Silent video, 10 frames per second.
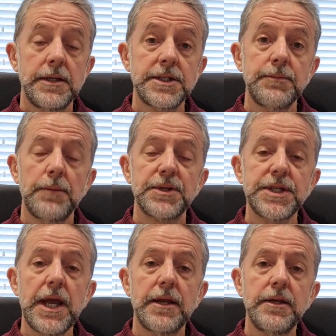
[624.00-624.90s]
Tip number
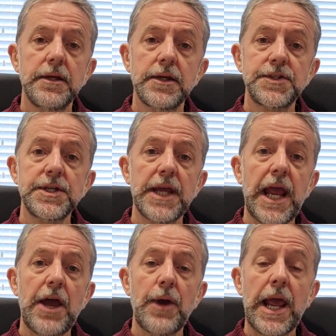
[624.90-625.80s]
10, consider
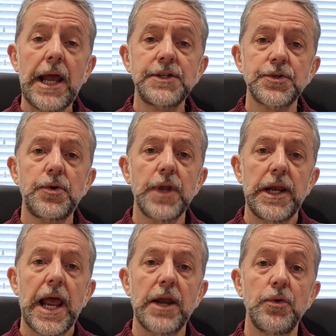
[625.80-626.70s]
how hands-on a
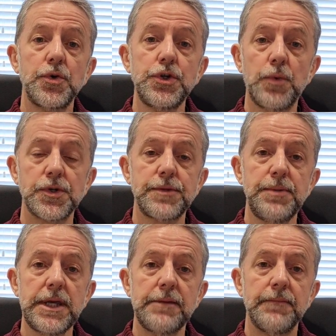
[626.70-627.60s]
landlord you want to
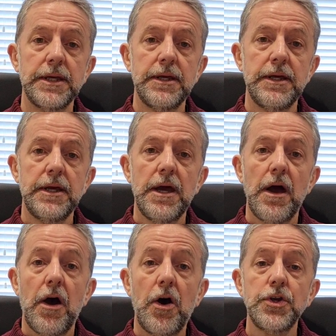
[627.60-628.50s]
be.
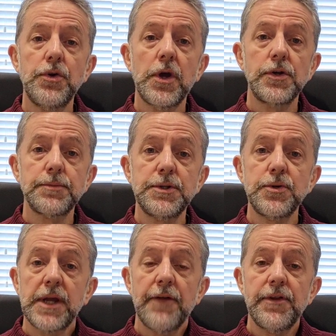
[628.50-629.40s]
Are you going to be
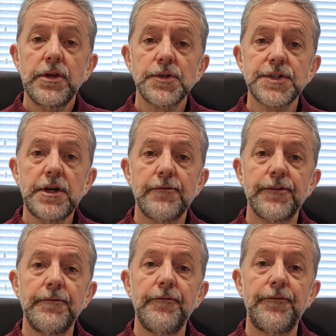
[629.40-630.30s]
doing everything
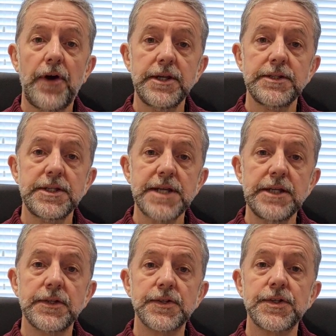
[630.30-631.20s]
yourself, finding the
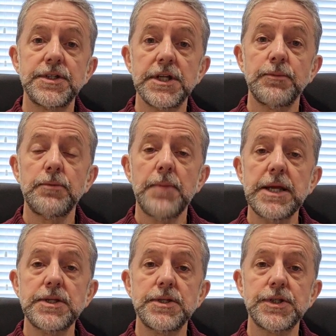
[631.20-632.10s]
tenants, dealing with
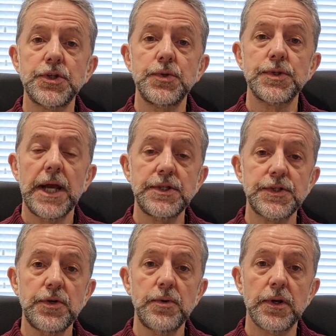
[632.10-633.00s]
maintenance issues and
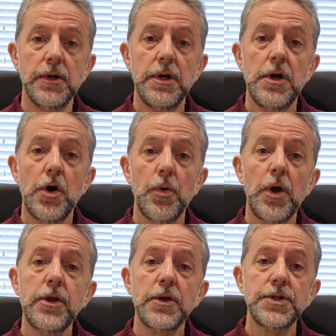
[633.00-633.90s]
so on? Or
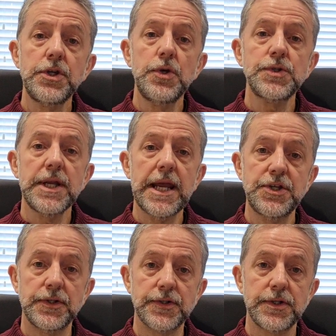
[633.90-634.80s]
are you going to use an
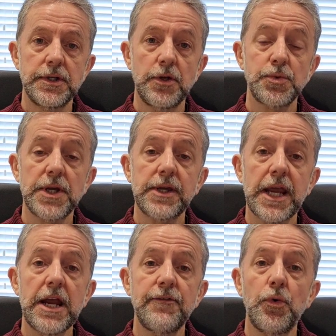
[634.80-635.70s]
agent who will take
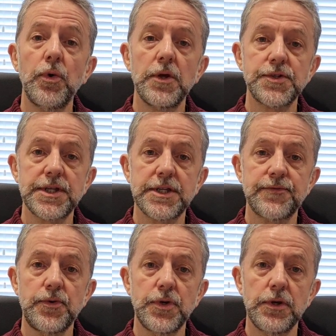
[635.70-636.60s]
care of all those things
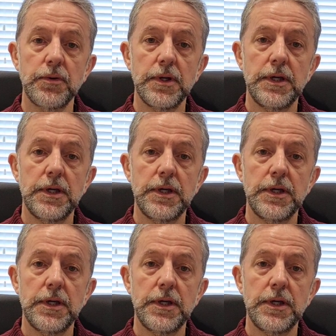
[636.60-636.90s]
for you?